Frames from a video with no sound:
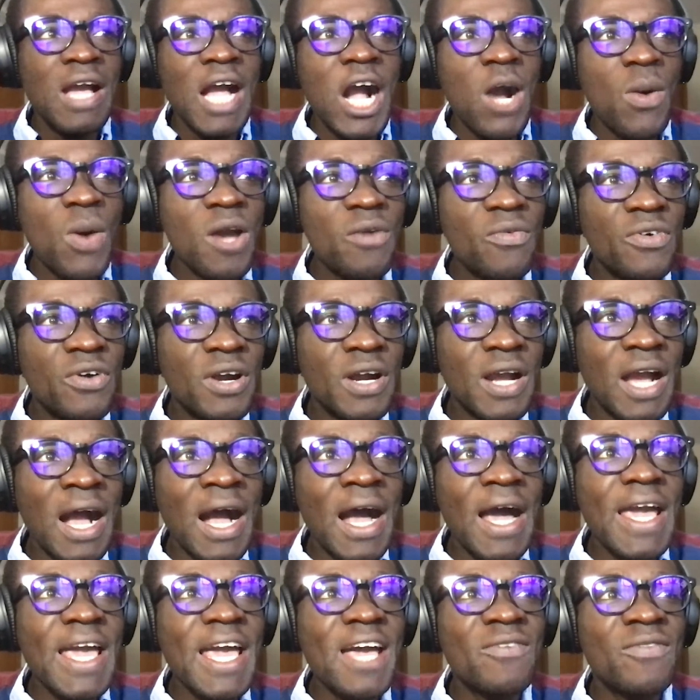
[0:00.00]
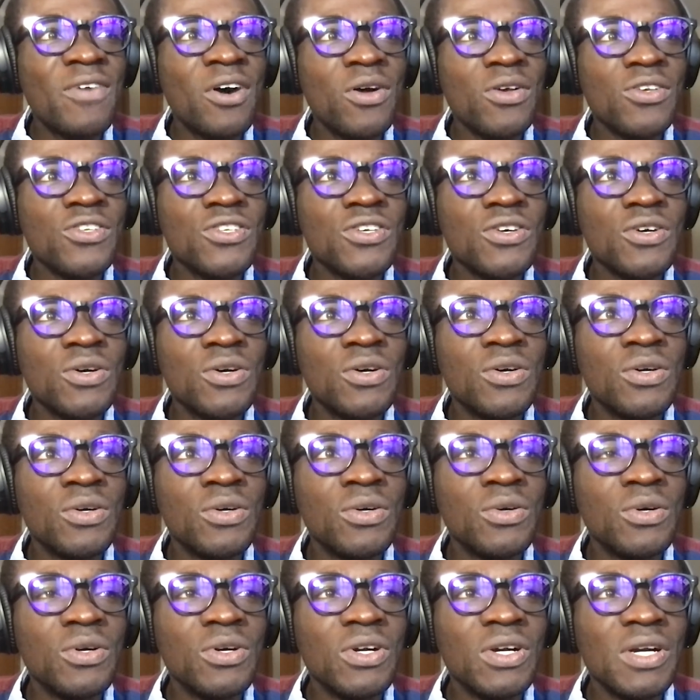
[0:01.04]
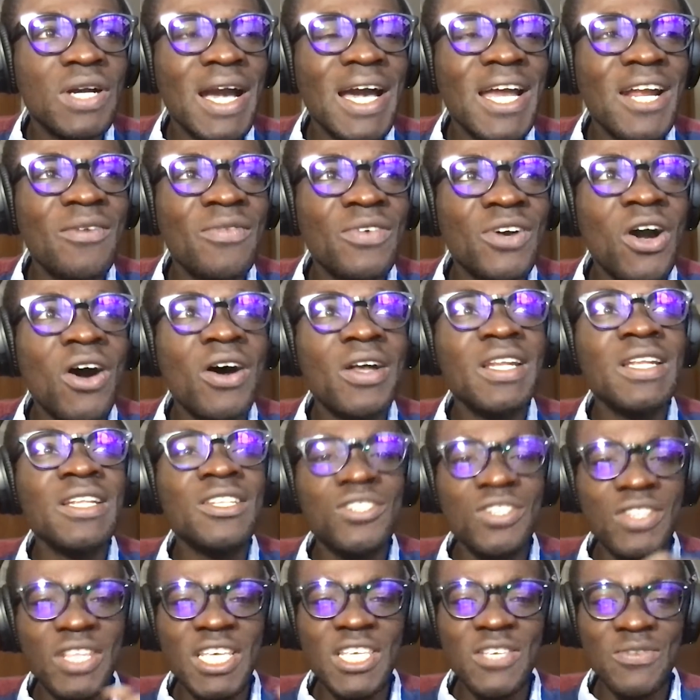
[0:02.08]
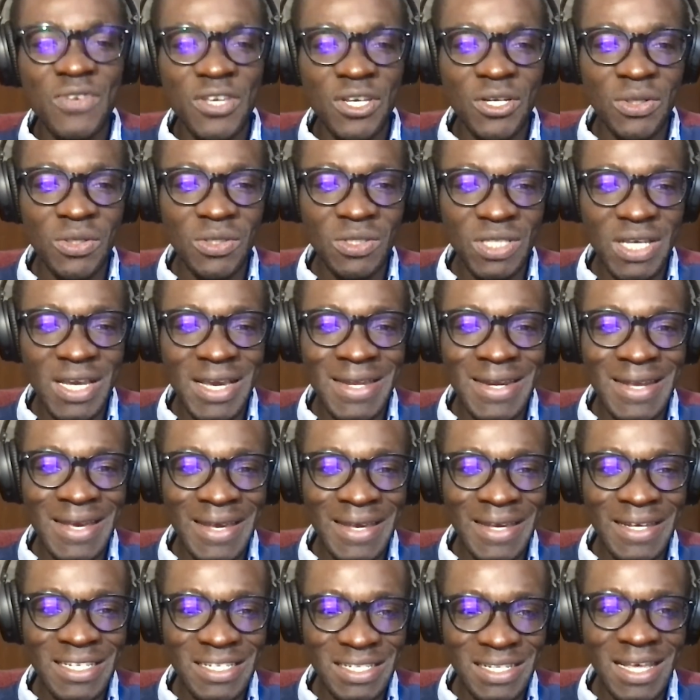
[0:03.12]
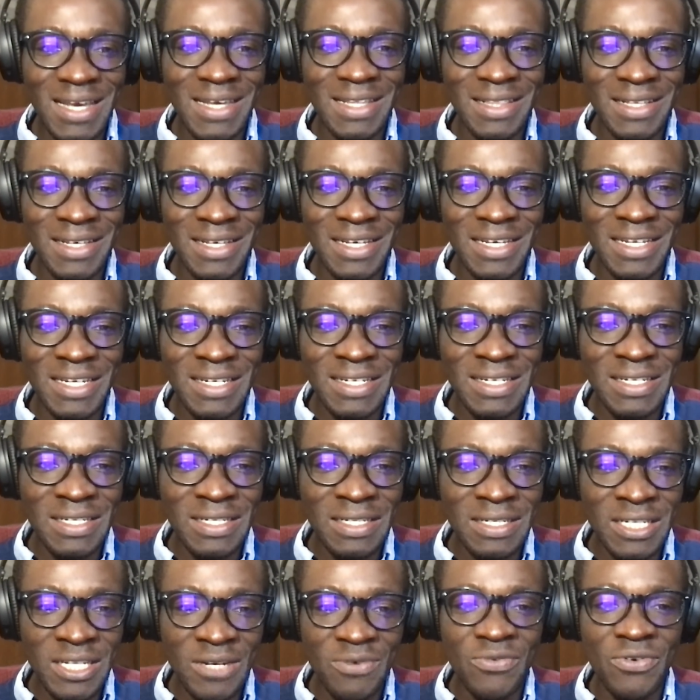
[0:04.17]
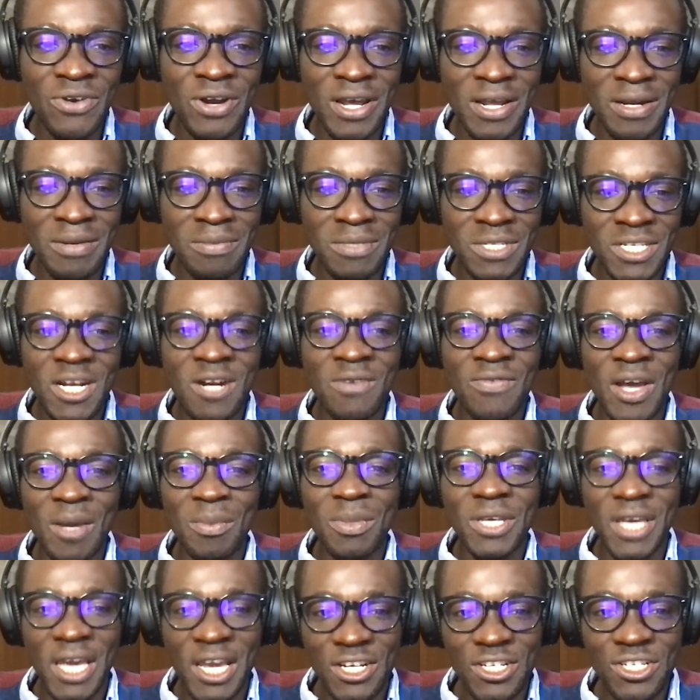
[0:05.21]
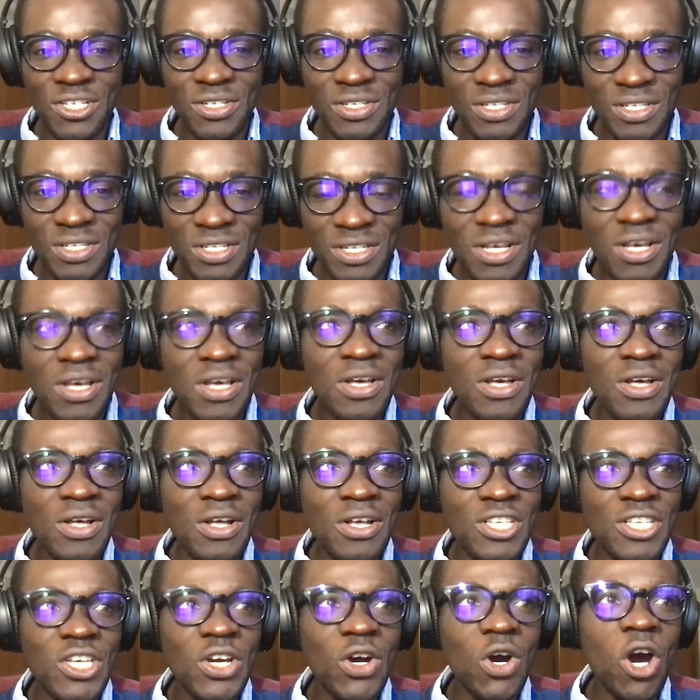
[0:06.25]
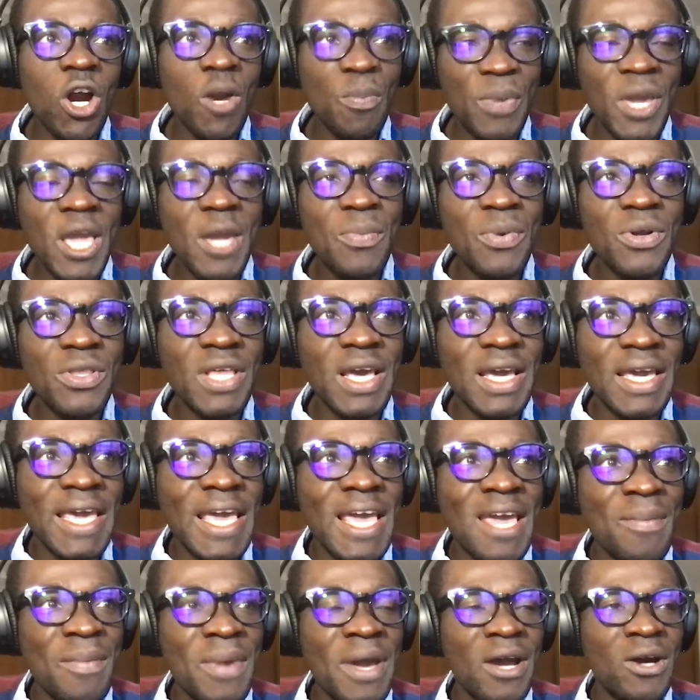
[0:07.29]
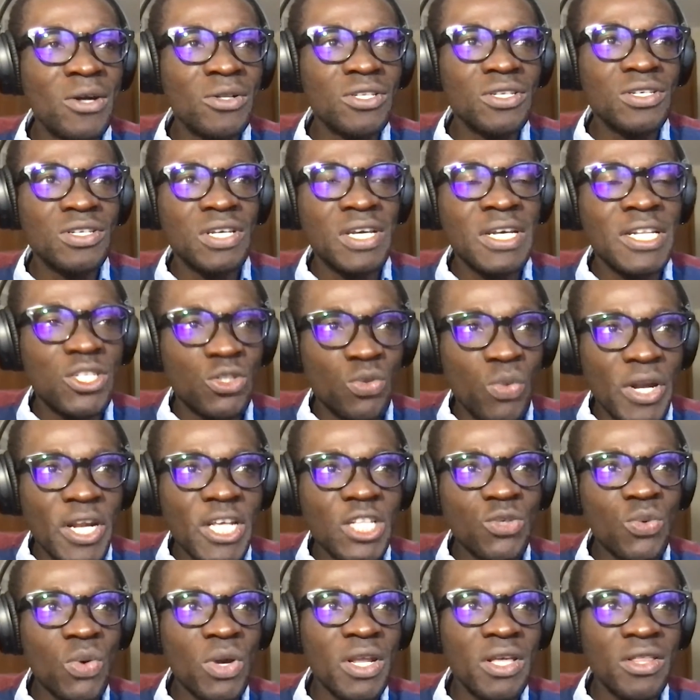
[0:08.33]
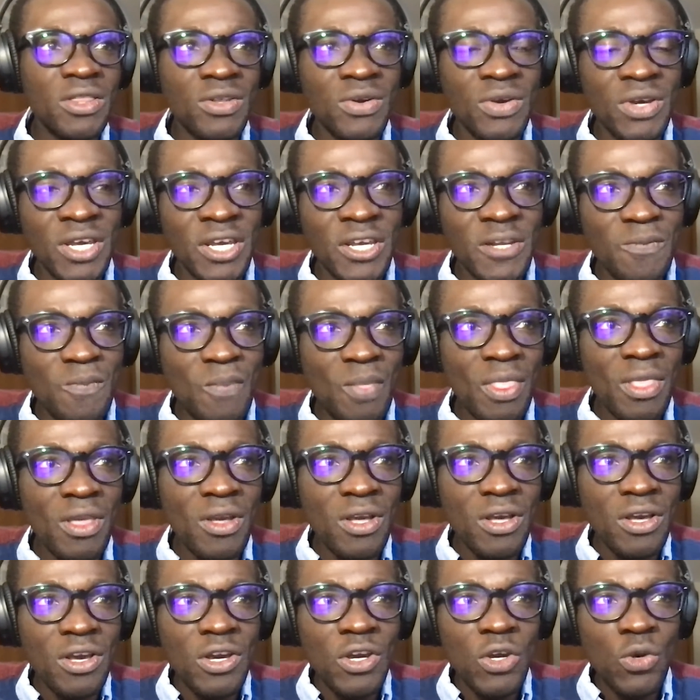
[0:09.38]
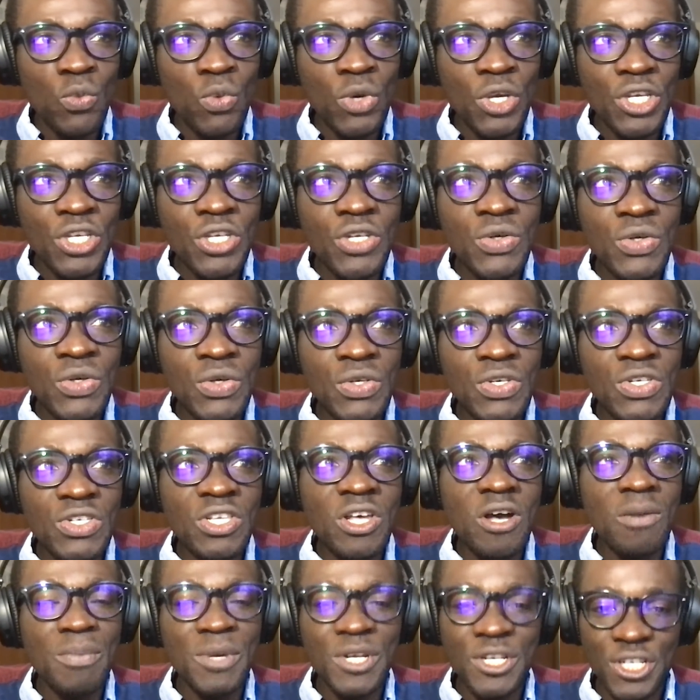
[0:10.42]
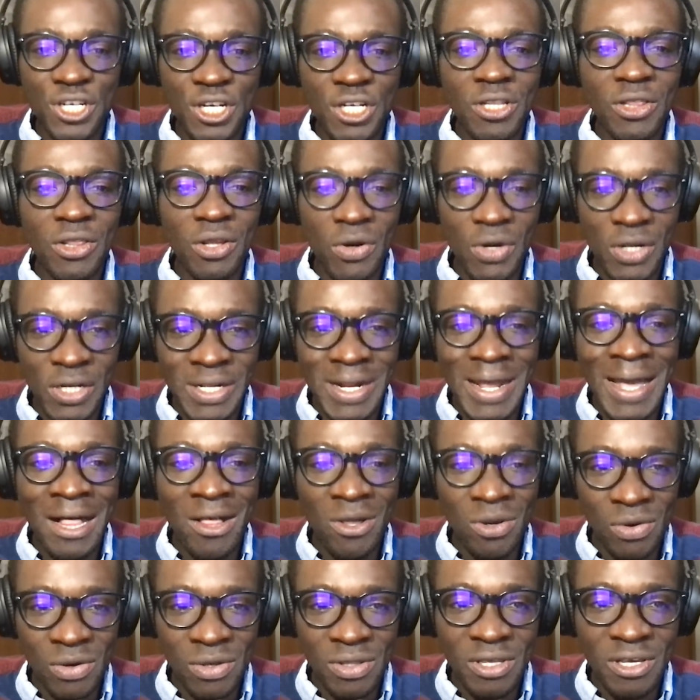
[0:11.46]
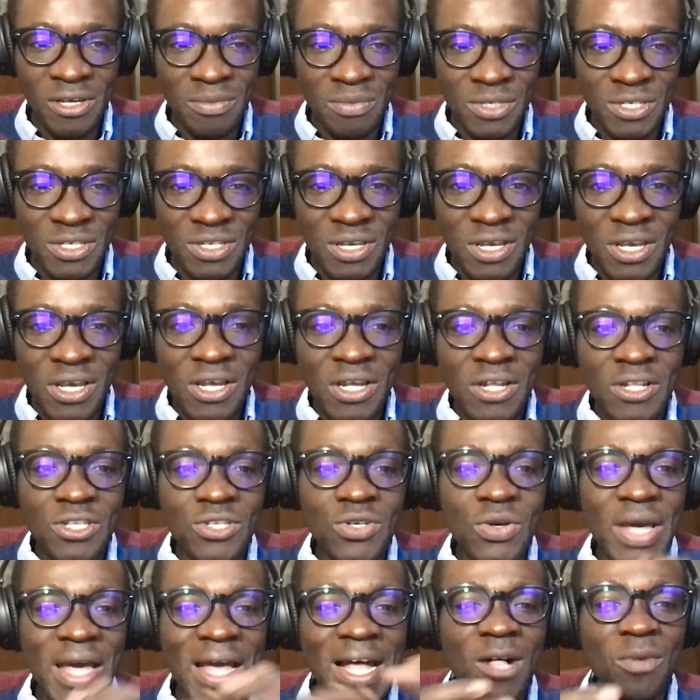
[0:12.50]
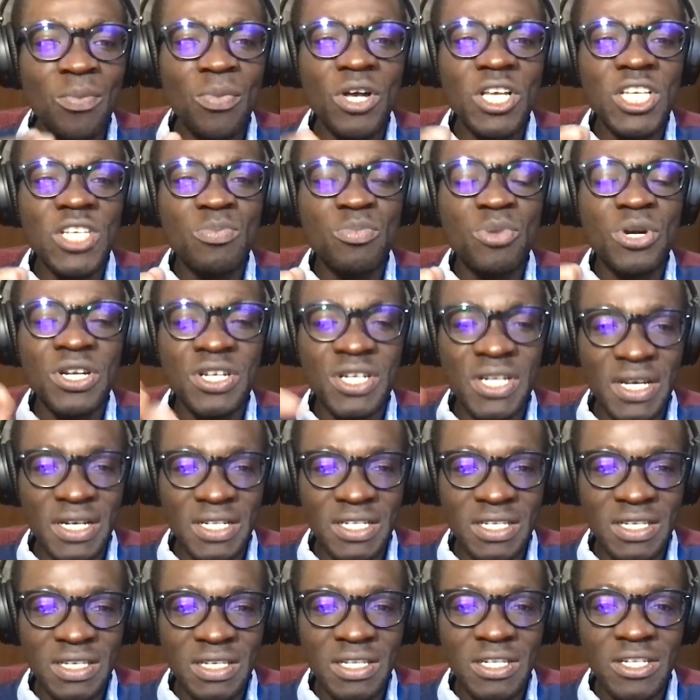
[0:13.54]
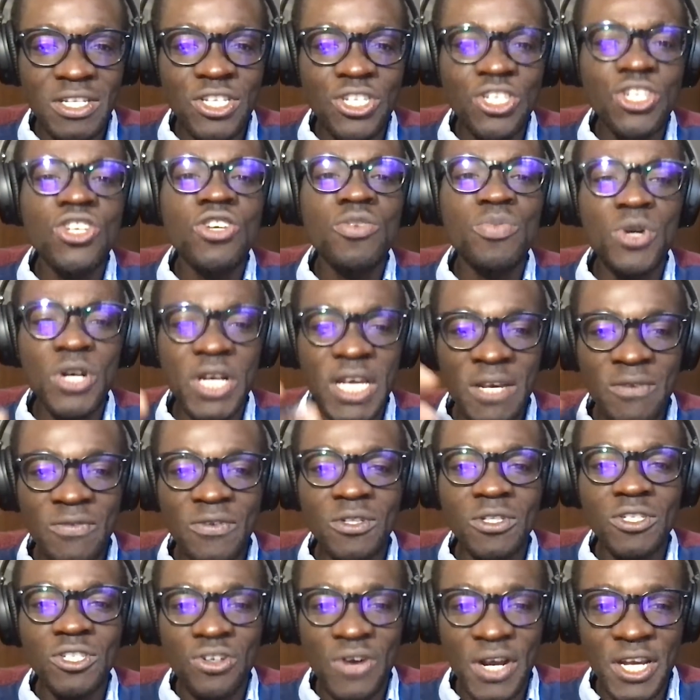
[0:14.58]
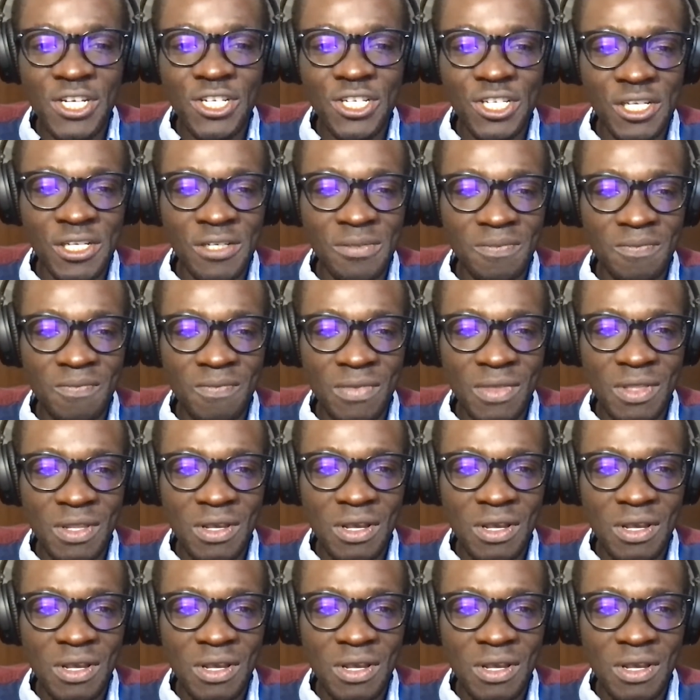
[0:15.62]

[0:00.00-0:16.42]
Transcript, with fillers: However, I have also kind of gotten into this field in a slightly different set of applications. So our paper that came out in 2023, we used some machine learning algorithms to help us predict tumor infiltration